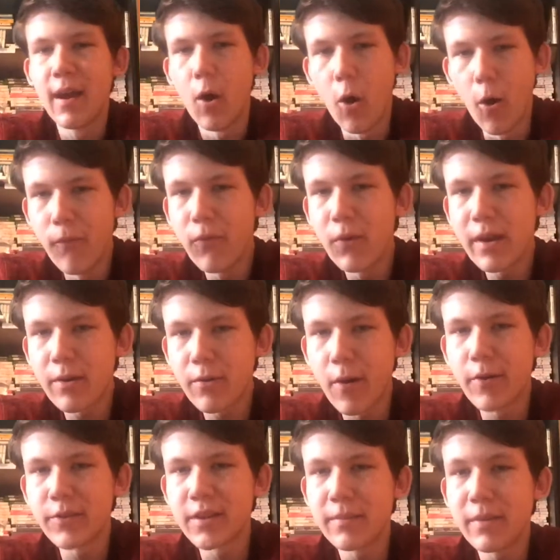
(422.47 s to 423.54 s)
Hopefully it
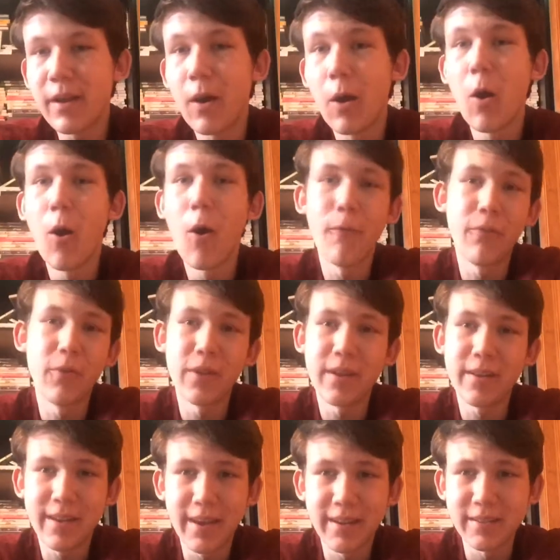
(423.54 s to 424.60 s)
grows on me. Hopefully
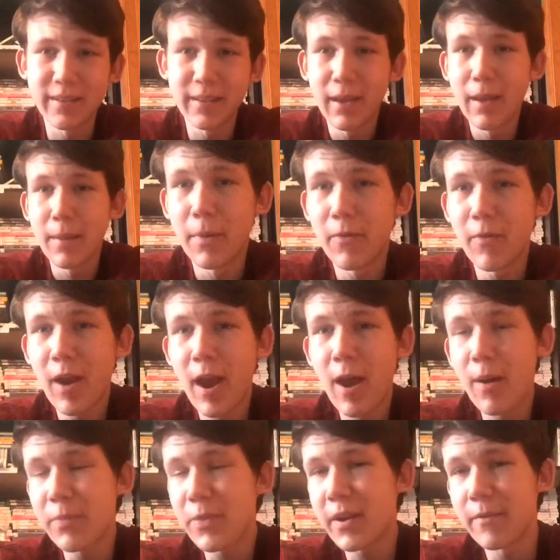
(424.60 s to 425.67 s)
it doesn't. But for now,
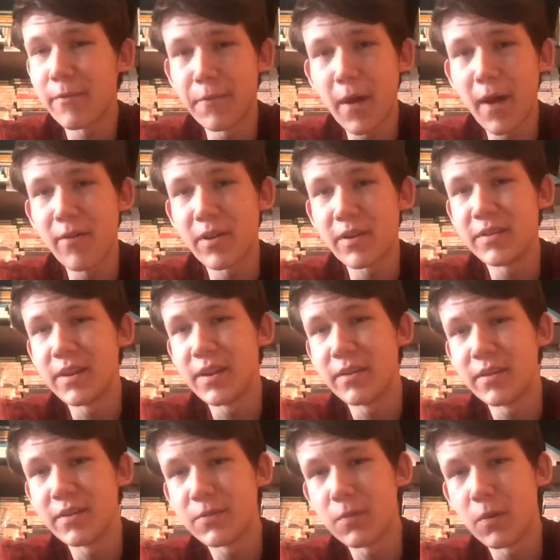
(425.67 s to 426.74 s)
I'm thinking a 5 out of
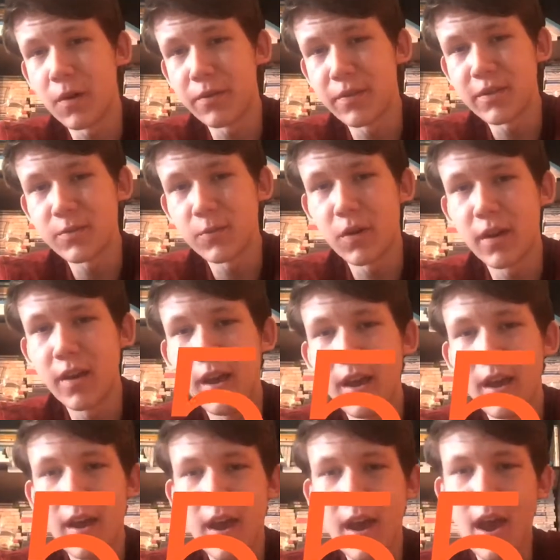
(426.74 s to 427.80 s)
10 on this one.
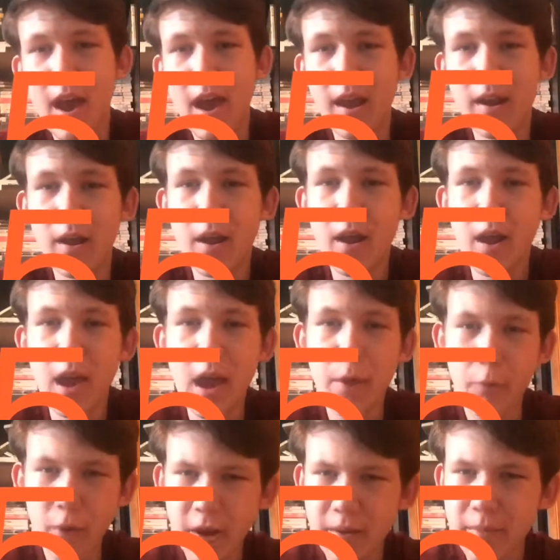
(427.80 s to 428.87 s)
And a
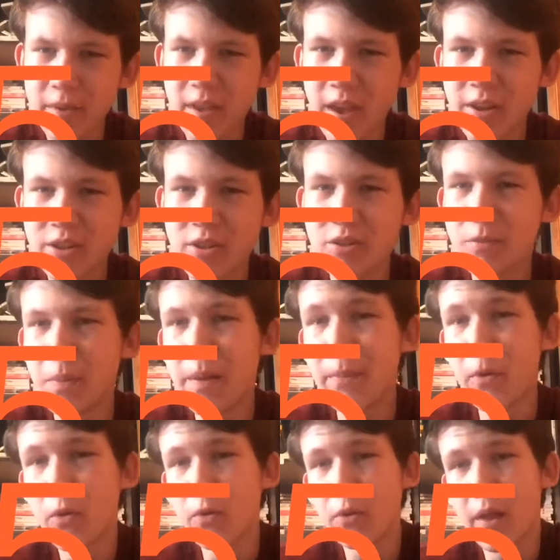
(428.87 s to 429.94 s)
recommendation to
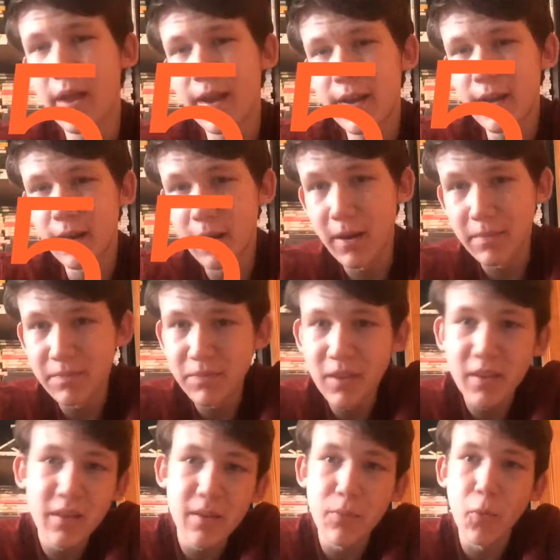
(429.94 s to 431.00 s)
people who like
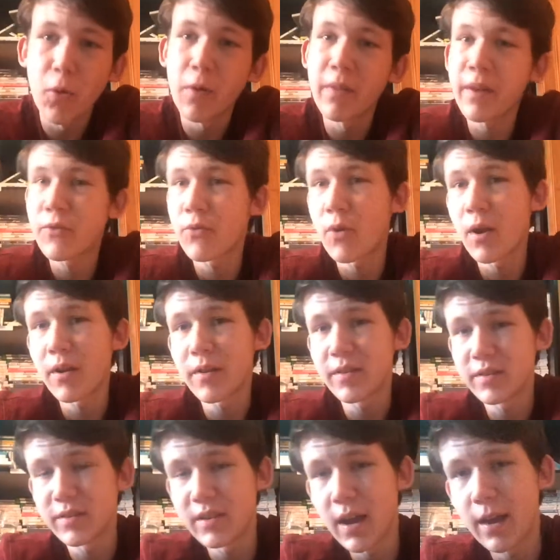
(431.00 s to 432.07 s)
the more electronic
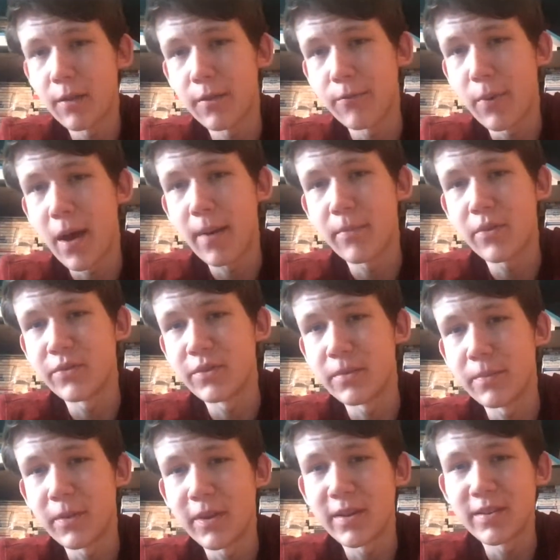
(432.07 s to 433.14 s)
style of pop
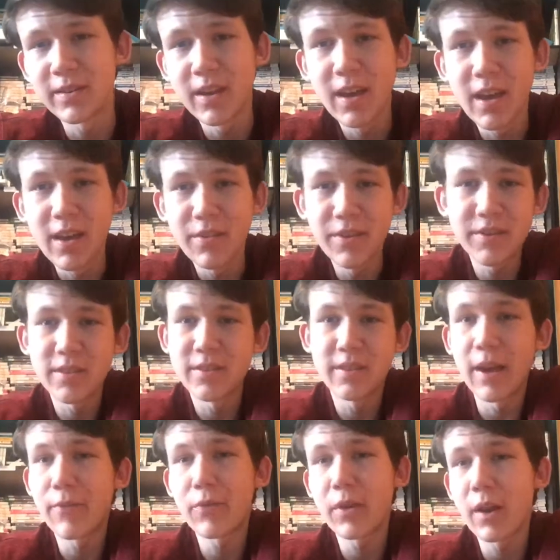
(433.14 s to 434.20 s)
music because this is
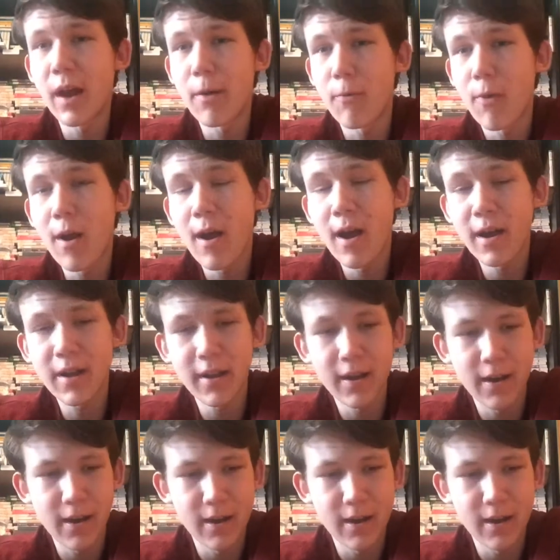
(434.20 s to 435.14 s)
definitely not rock.